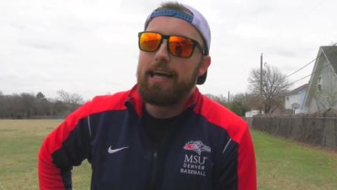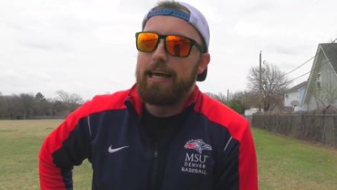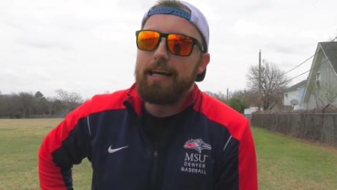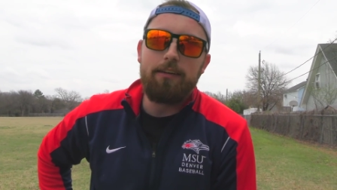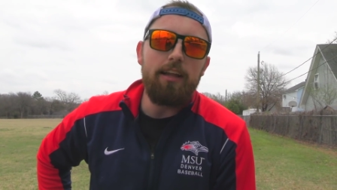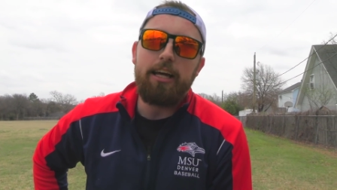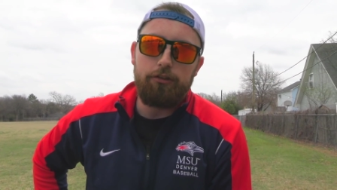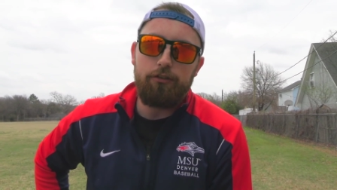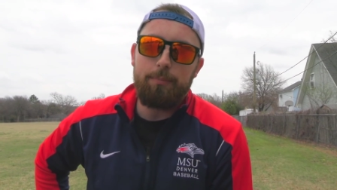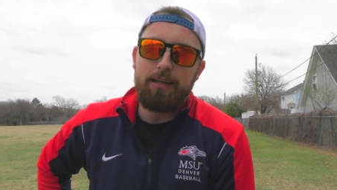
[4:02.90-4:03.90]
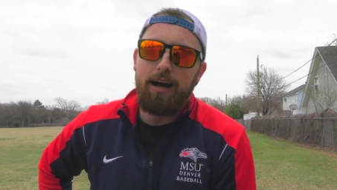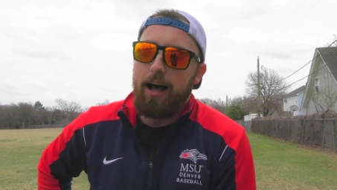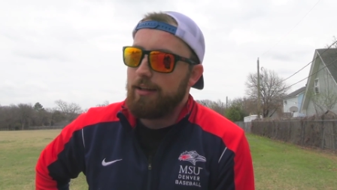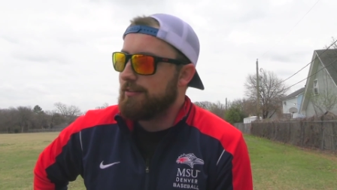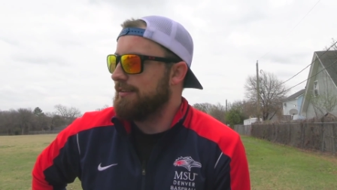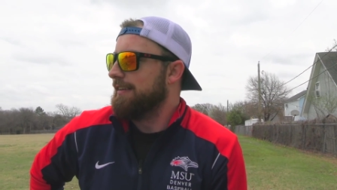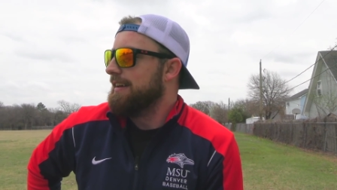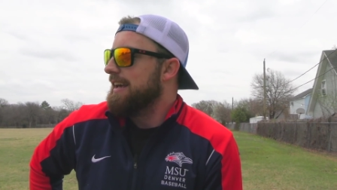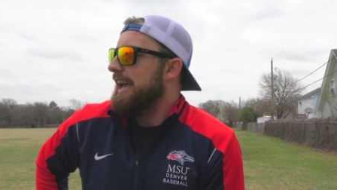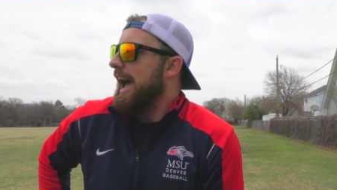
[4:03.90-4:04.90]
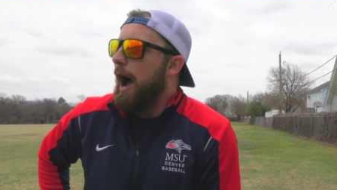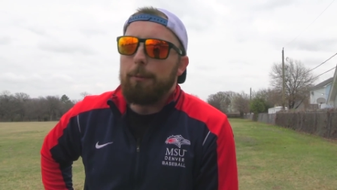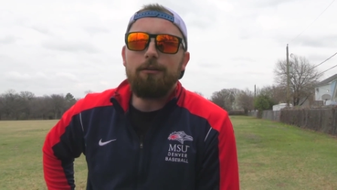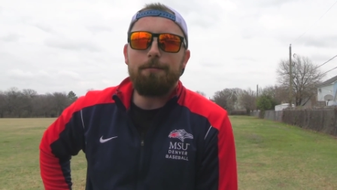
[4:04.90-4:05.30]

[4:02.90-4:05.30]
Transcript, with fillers: it glitched because how was